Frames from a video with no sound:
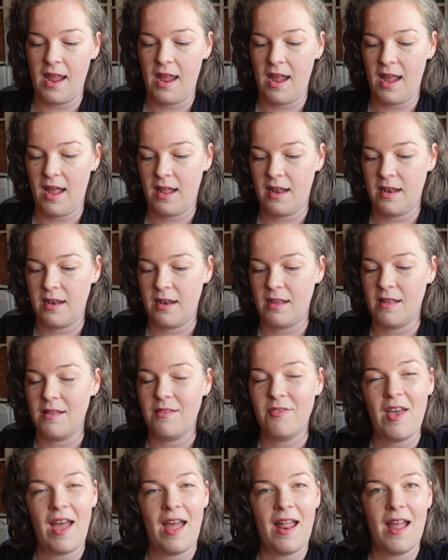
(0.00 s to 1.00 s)
And
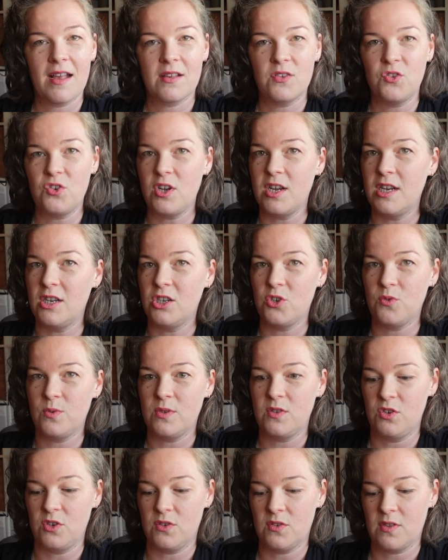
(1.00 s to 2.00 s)
that extra inch
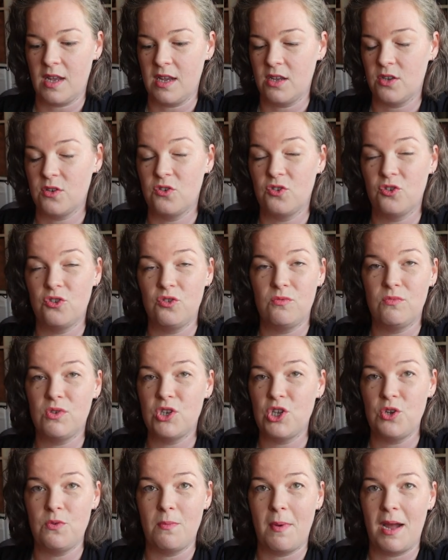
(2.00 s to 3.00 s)
was just like
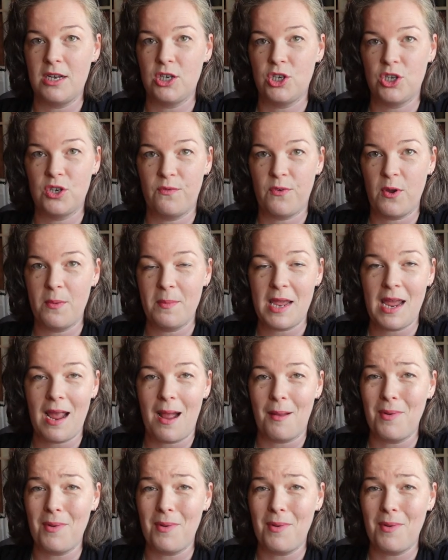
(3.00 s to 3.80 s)
too much for me.